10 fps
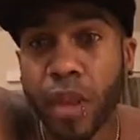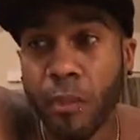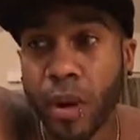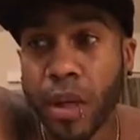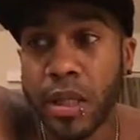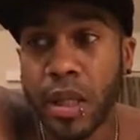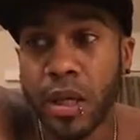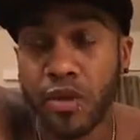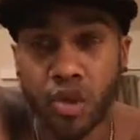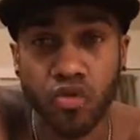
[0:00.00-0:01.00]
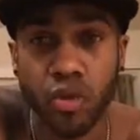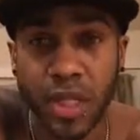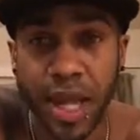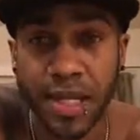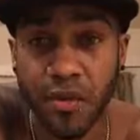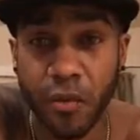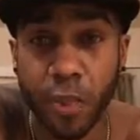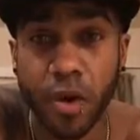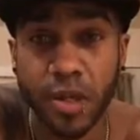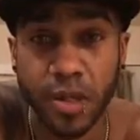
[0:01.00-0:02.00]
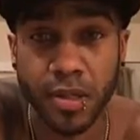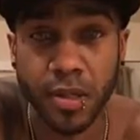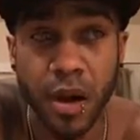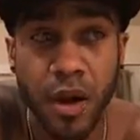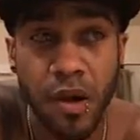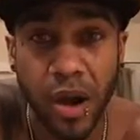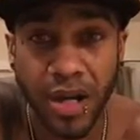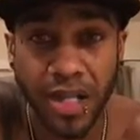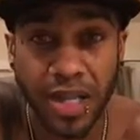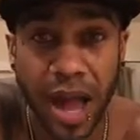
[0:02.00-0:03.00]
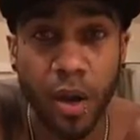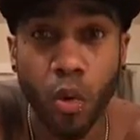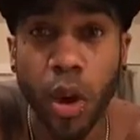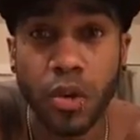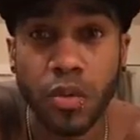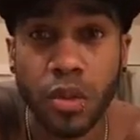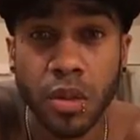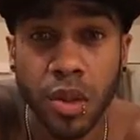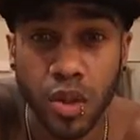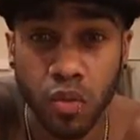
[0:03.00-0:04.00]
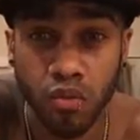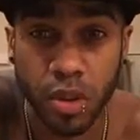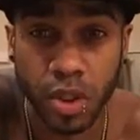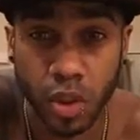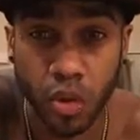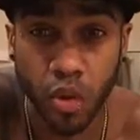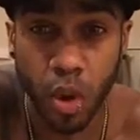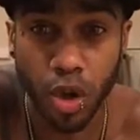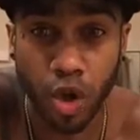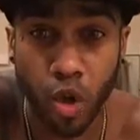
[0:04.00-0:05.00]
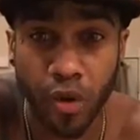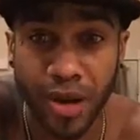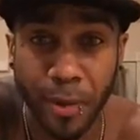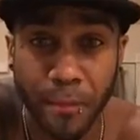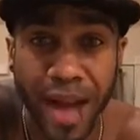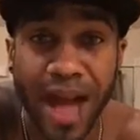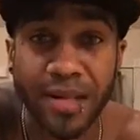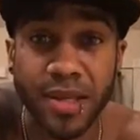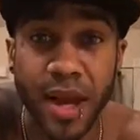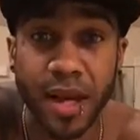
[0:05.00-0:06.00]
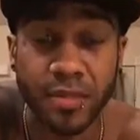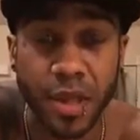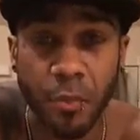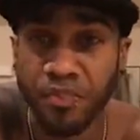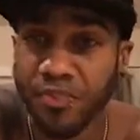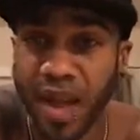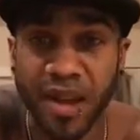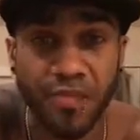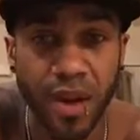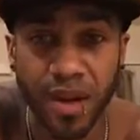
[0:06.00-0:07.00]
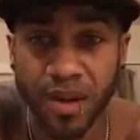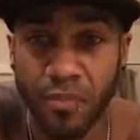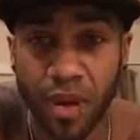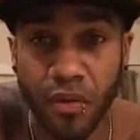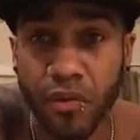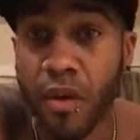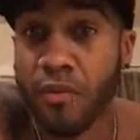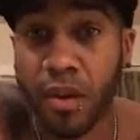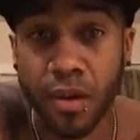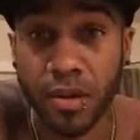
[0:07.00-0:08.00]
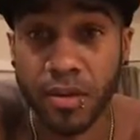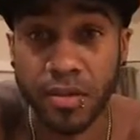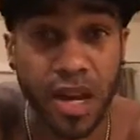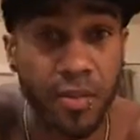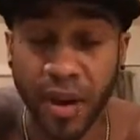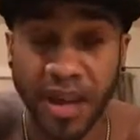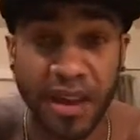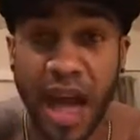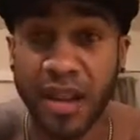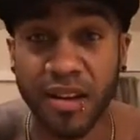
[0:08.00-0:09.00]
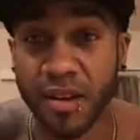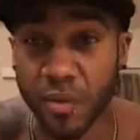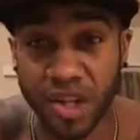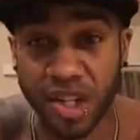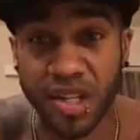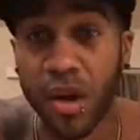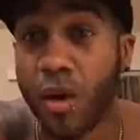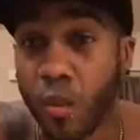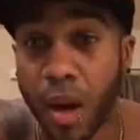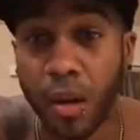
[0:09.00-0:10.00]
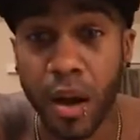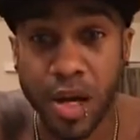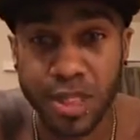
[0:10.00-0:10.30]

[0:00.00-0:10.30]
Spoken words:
But the true test of a person is how well you do during bad times. Anybody can be your front runner. Anybody can act good when shit's going well.